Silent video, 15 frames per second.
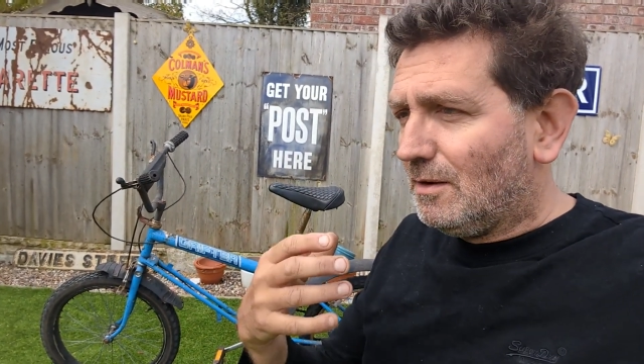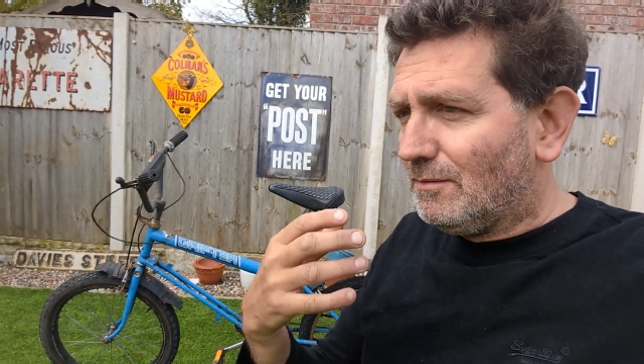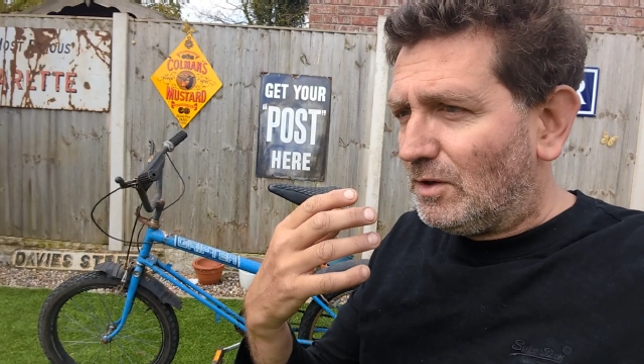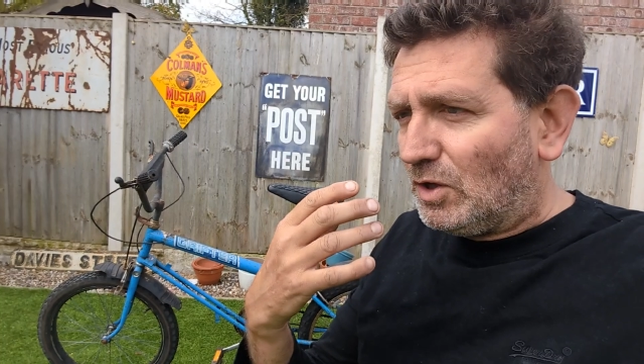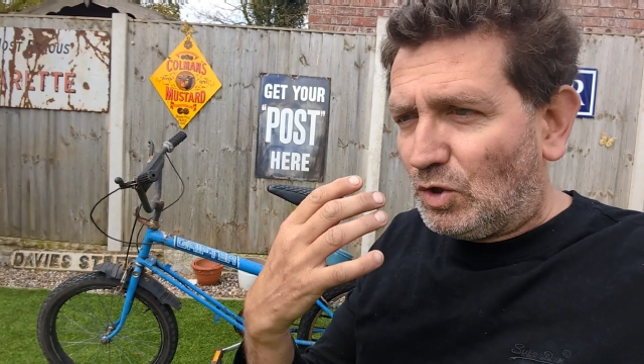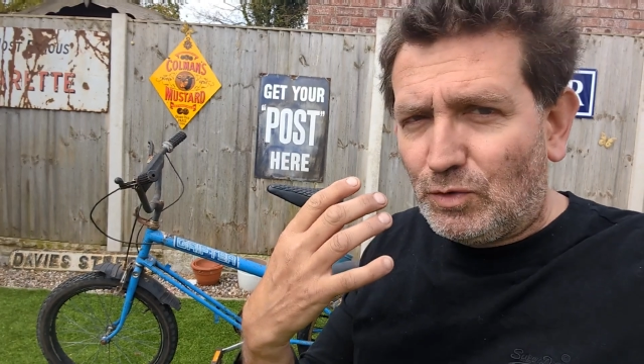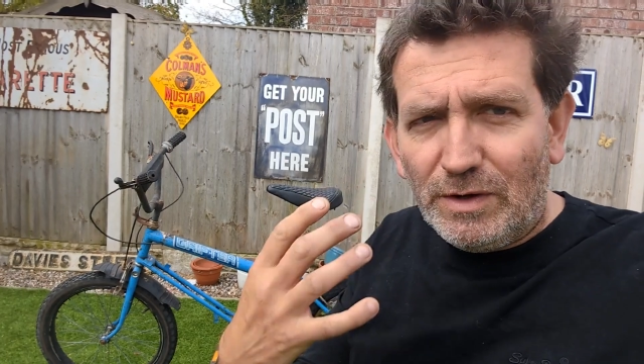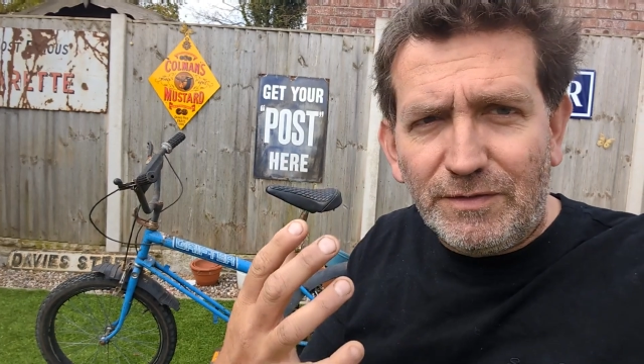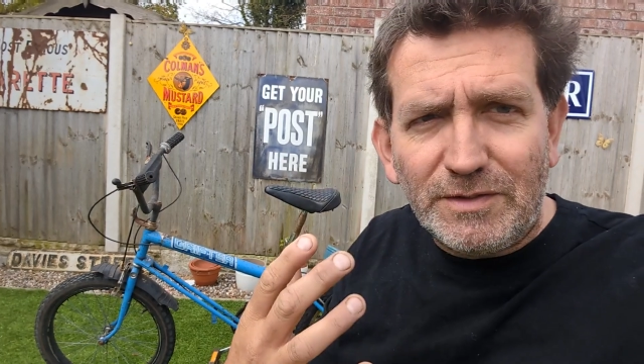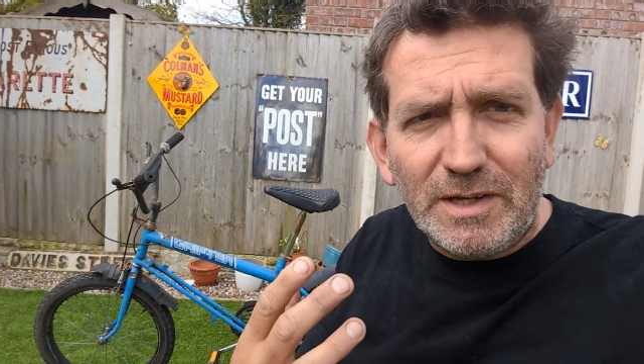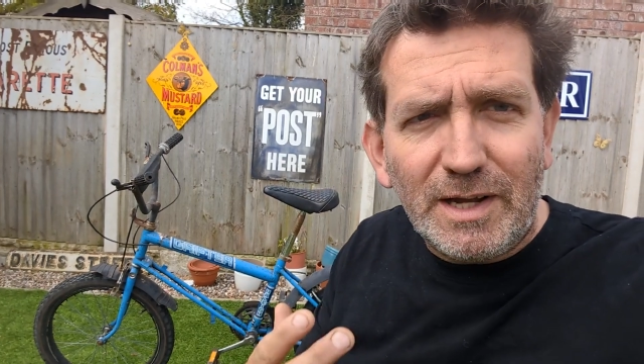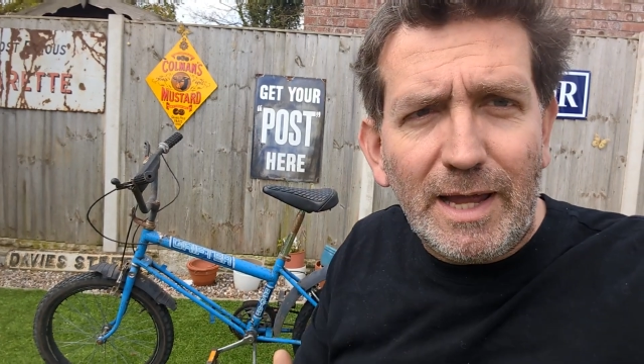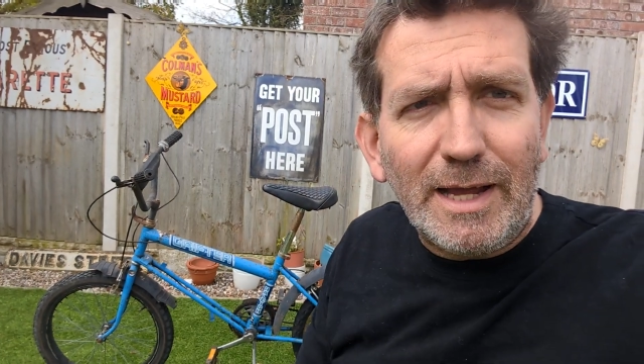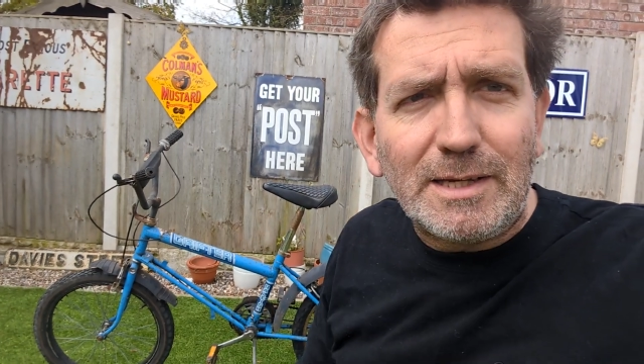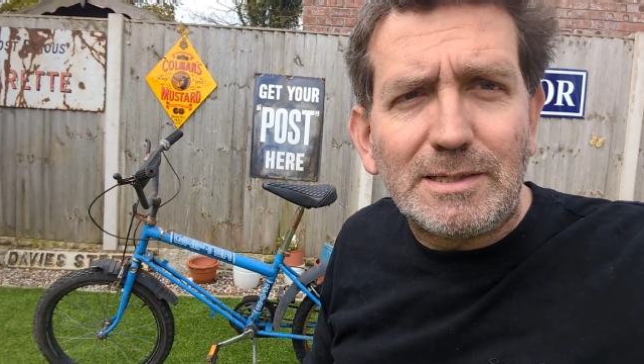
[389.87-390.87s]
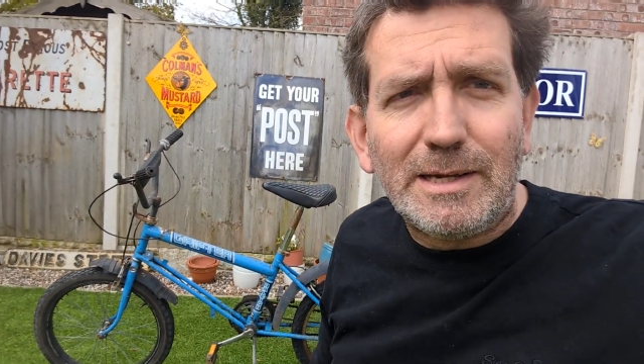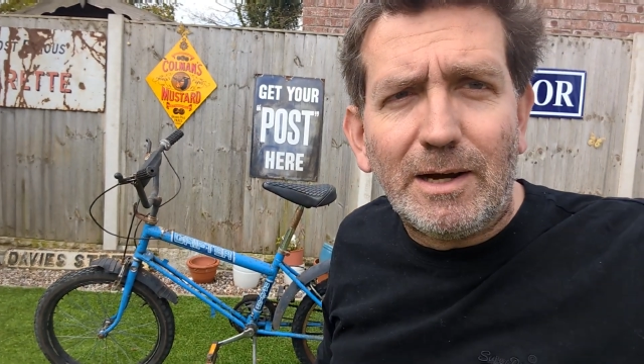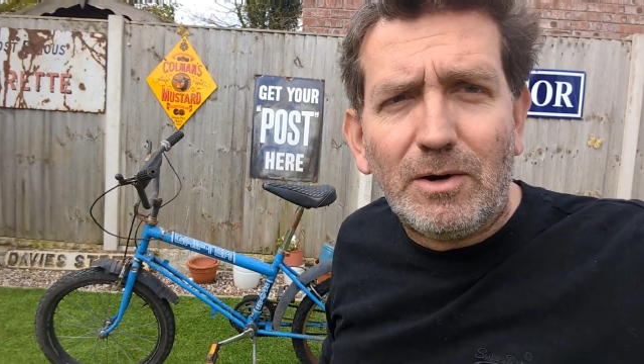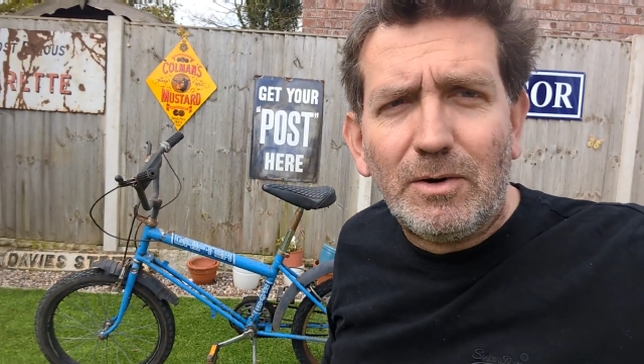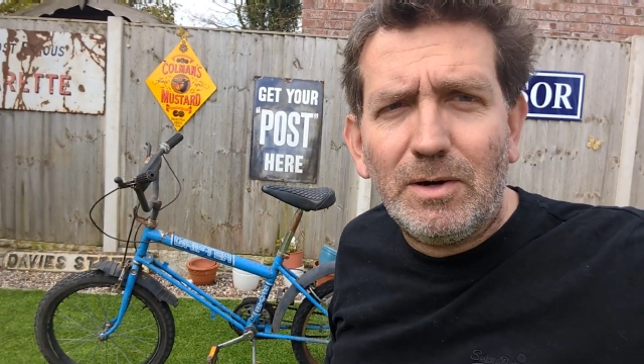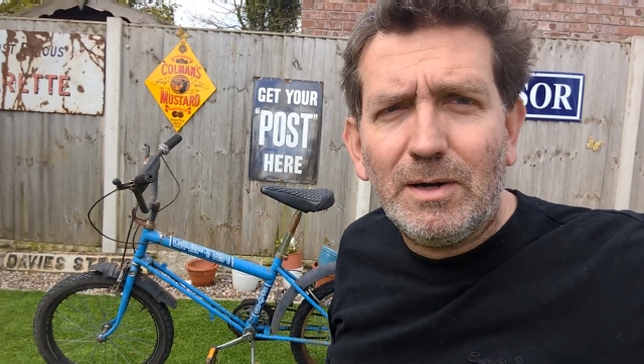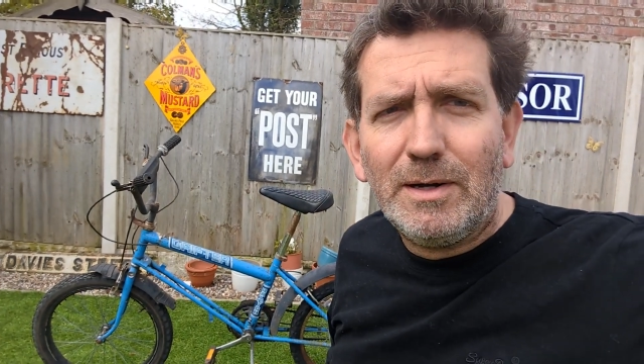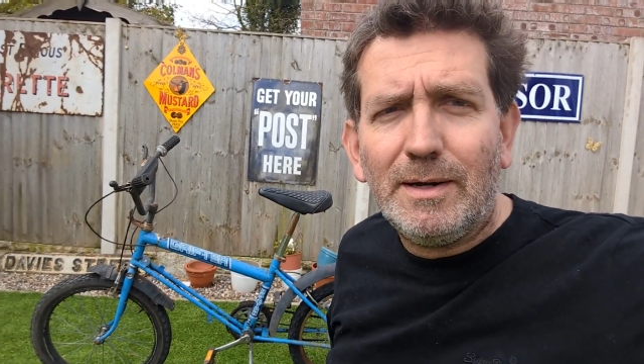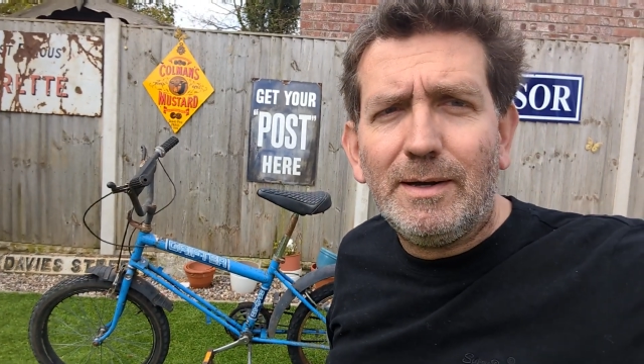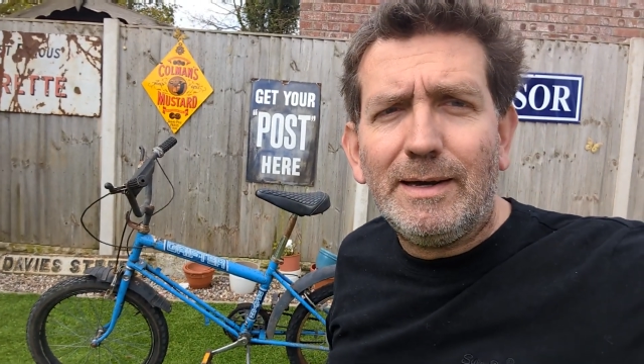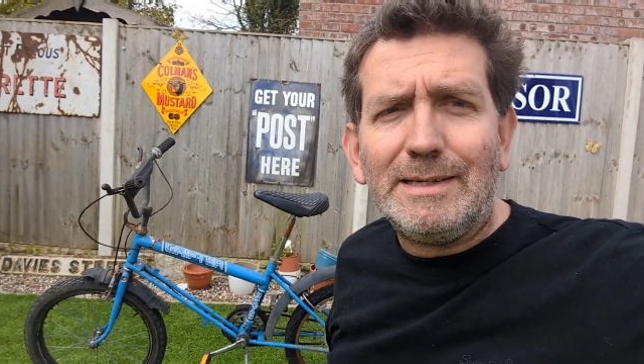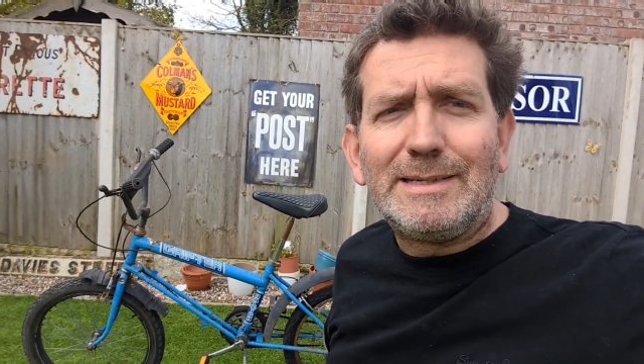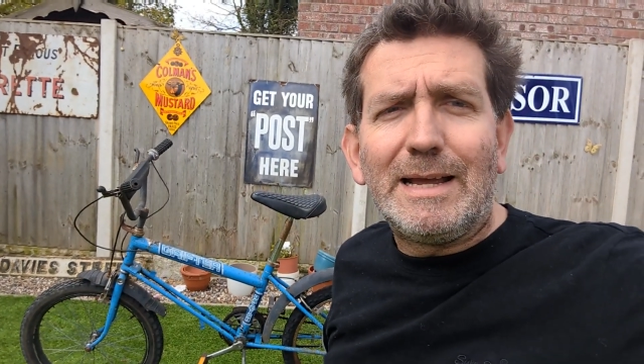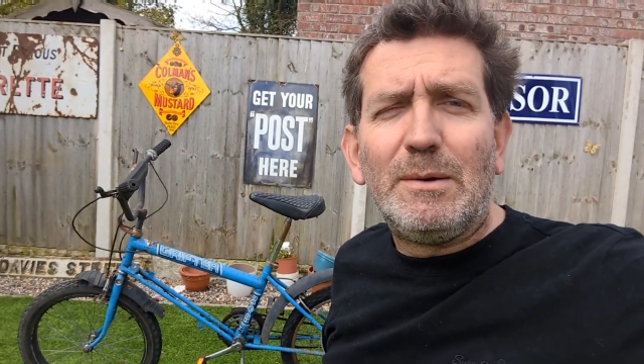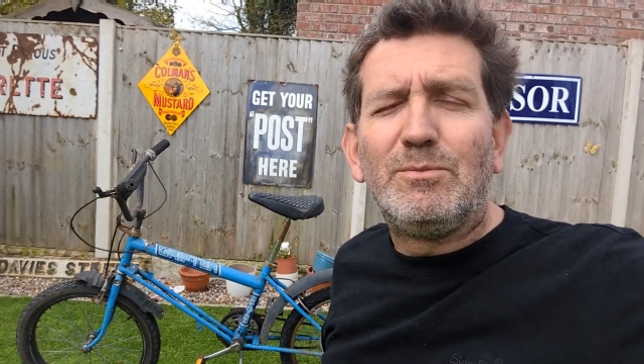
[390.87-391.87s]
The Grifter XL
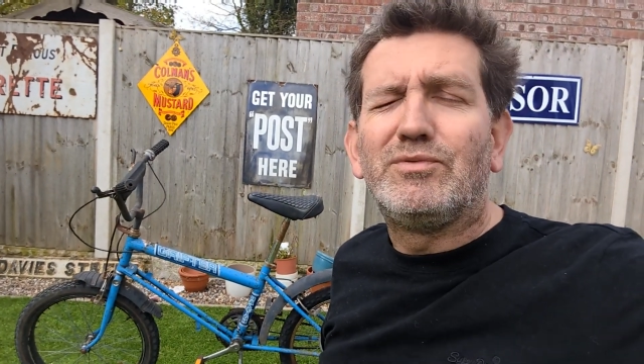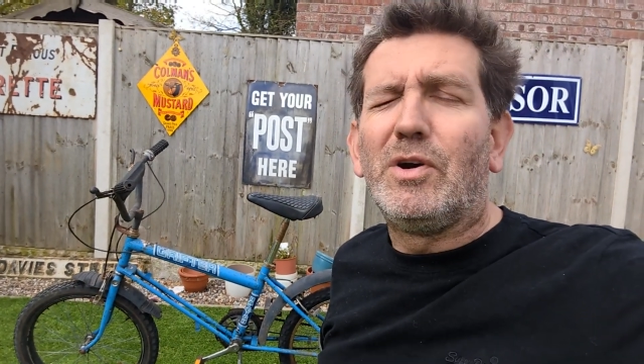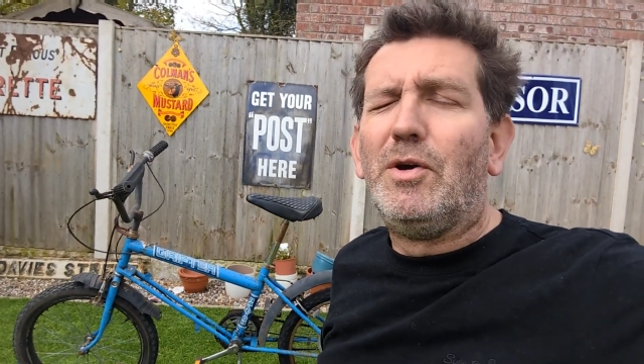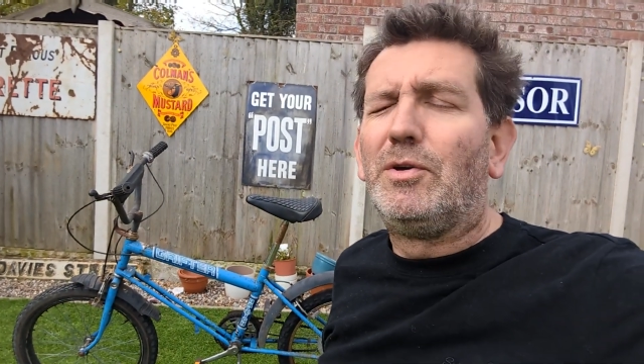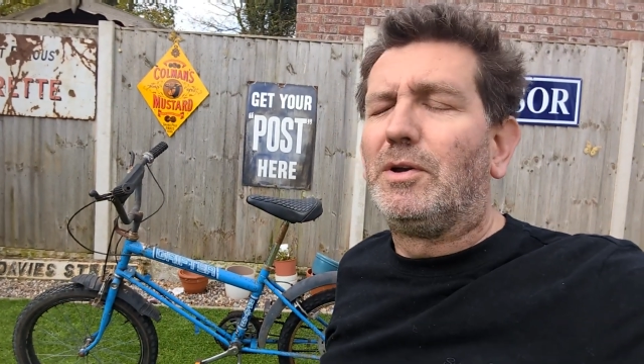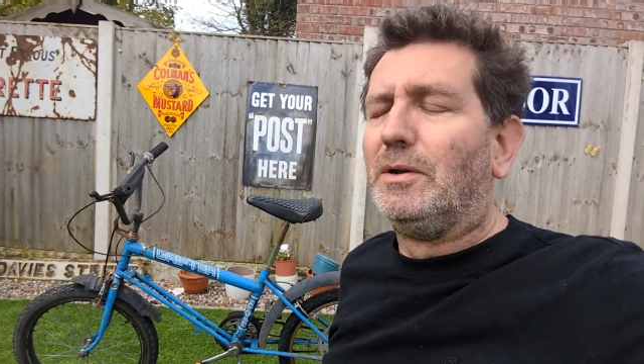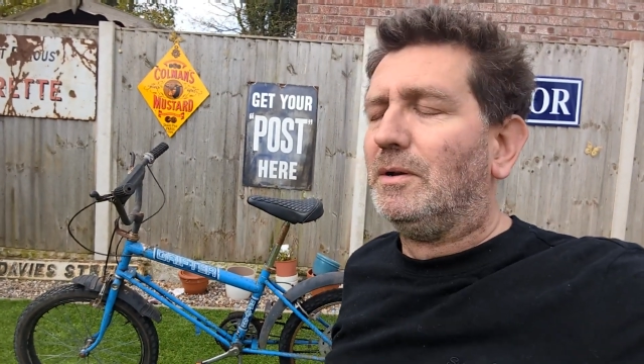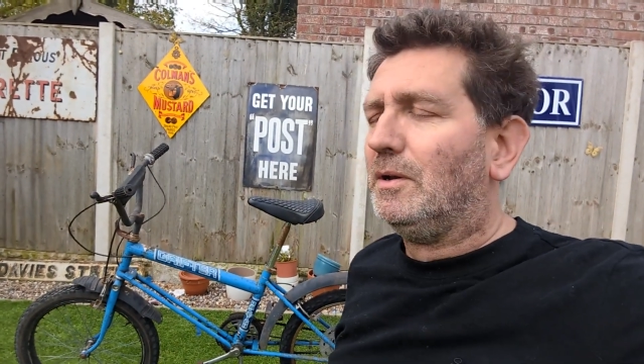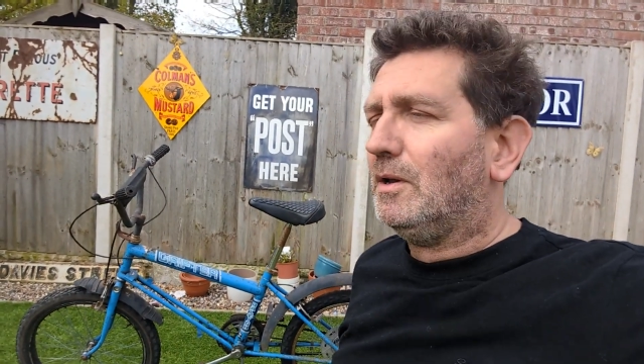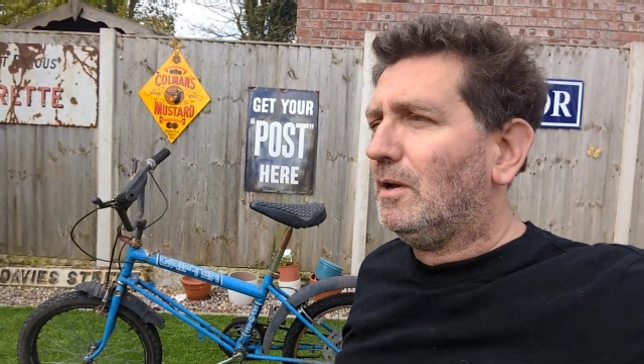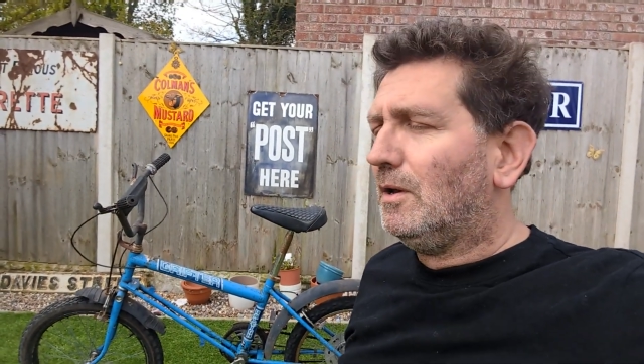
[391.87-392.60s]
is getting broken.